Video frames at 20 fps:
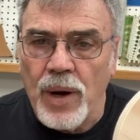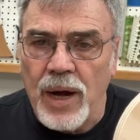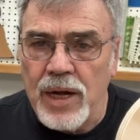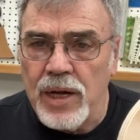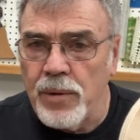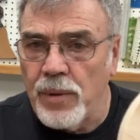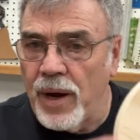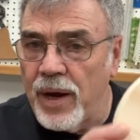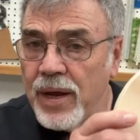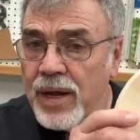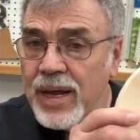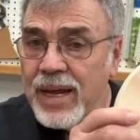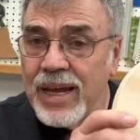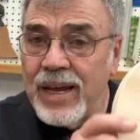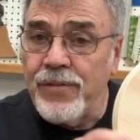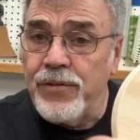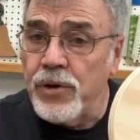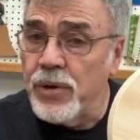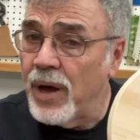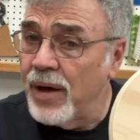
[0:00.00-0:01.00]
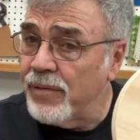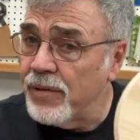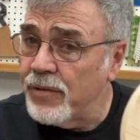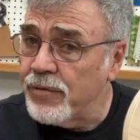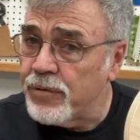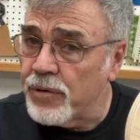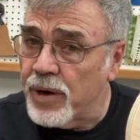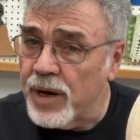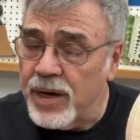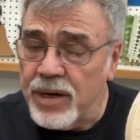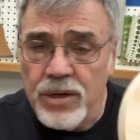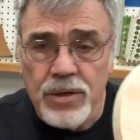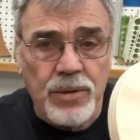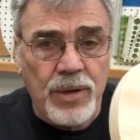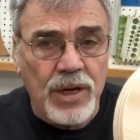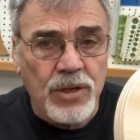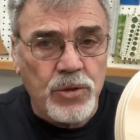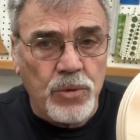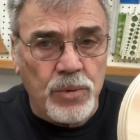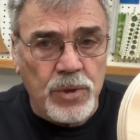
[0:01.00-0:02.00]
anyway, if you have a friend who
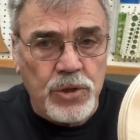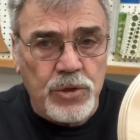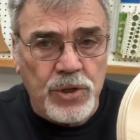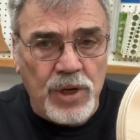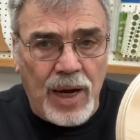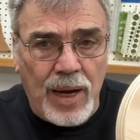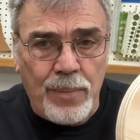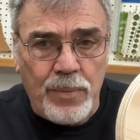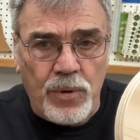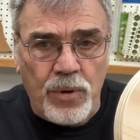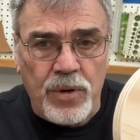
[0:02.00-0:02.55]
has a woodshop,